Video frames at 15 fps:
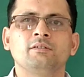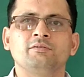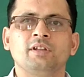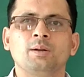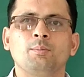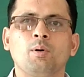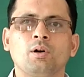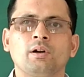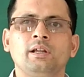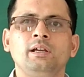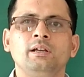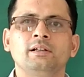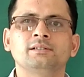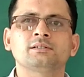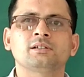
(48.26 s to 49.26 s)
their body
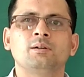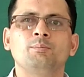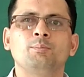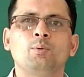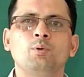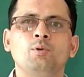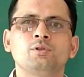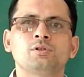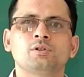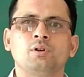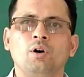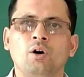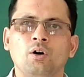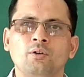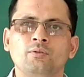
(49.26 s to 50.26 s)
is
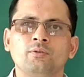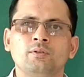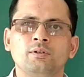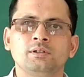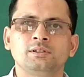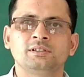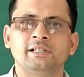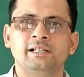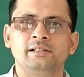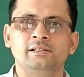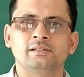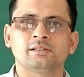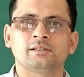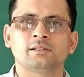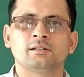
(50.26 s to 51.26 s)
composed of
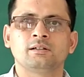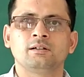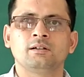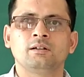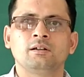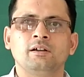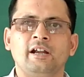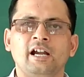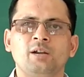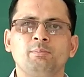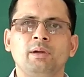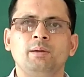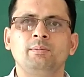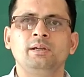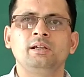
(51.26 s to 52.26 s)
cells. It
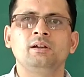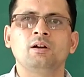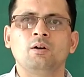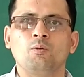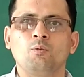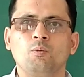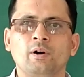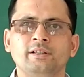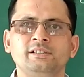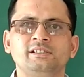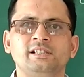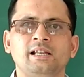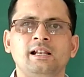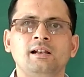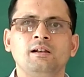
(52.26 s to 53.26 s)
may be one
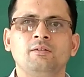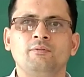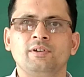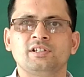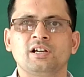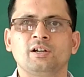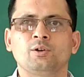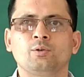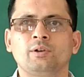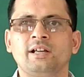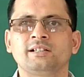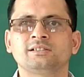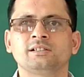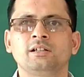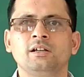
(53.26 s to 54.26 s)
cell, which are known
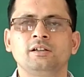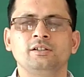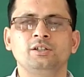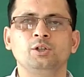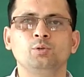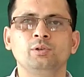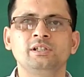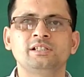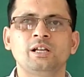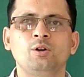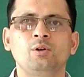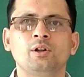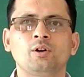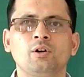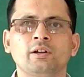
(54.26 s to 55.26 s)
as
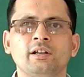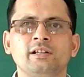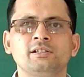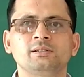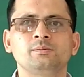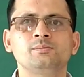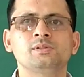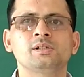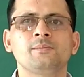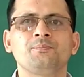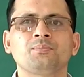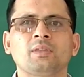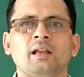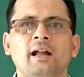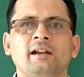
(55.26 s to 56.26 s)
unicellular organisms,
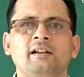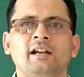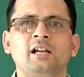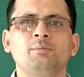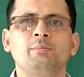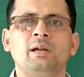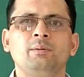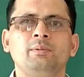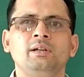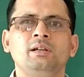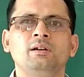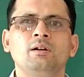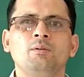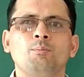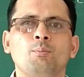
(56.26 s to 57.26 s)
and it may
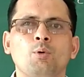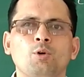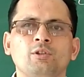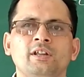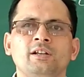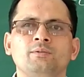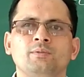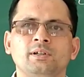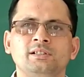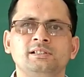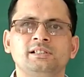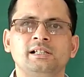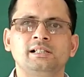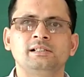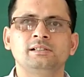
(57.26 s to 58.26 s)
be more than one
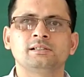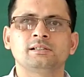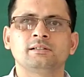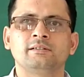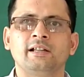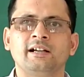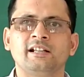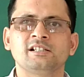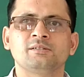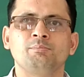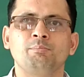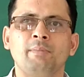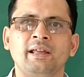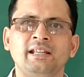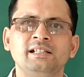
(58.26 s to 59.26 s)
cells, that is
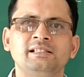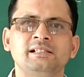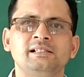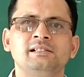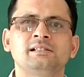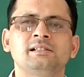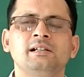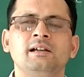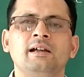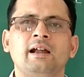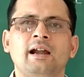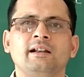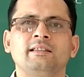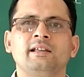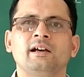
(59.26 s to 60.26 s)
many cells,
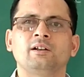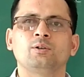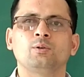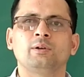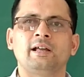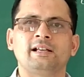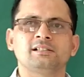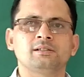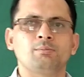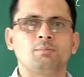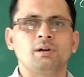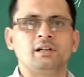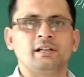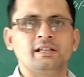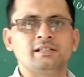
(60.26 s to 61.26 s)
and they are known as
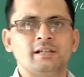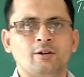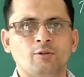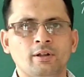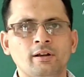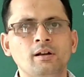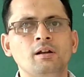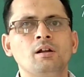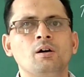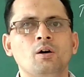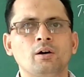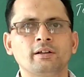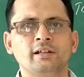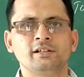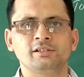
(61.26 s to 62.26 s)
multicellular
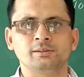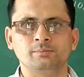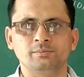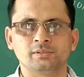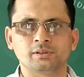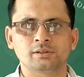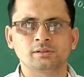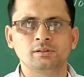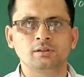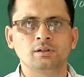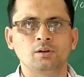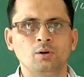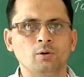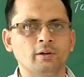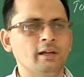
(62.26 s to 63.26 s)
organisms.
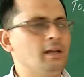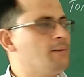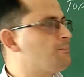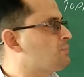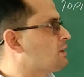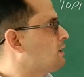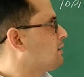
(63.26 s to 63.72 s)
Okay,